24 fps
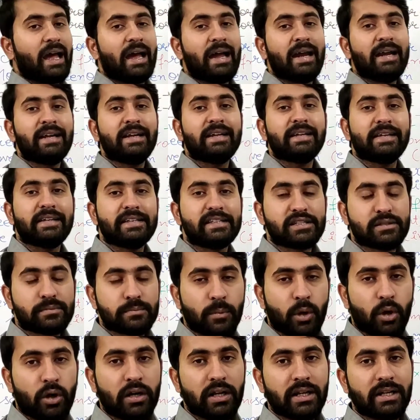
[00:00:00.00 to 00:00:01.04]
and
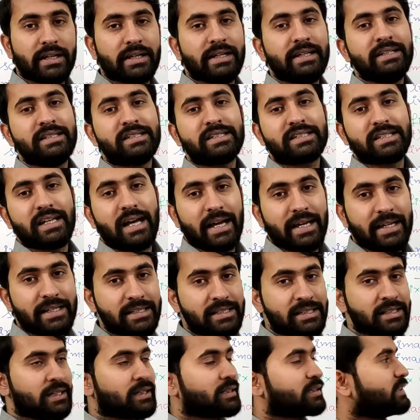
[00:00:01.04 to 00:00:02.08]
smaller in
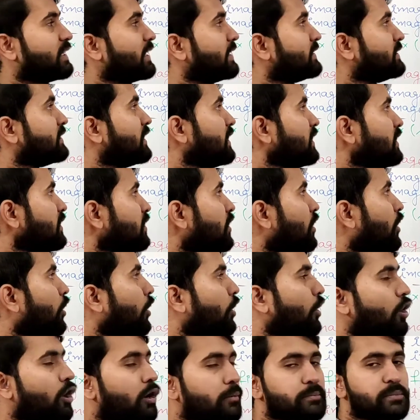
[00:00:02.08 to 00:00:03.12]
size than the
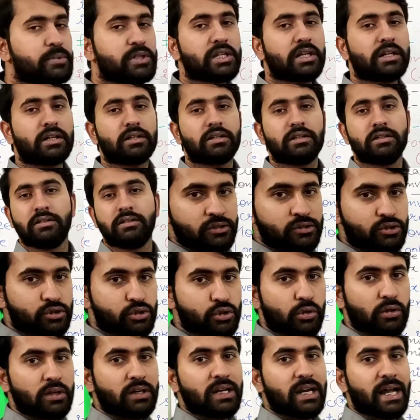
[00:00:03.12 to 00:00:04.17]
object.
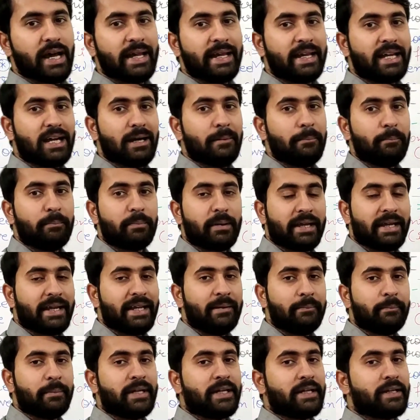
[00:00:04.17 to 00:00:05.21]
So like a
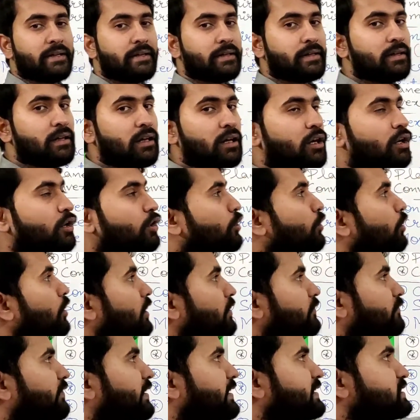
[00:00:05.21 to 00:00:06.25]
plane mirror,
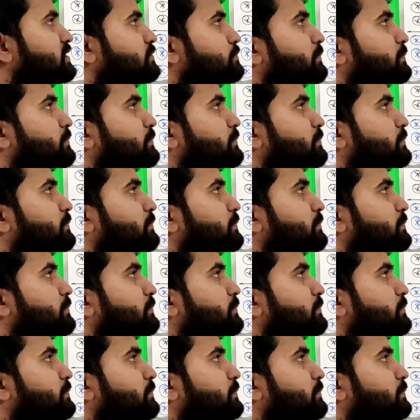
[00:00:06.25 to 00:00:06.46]
convex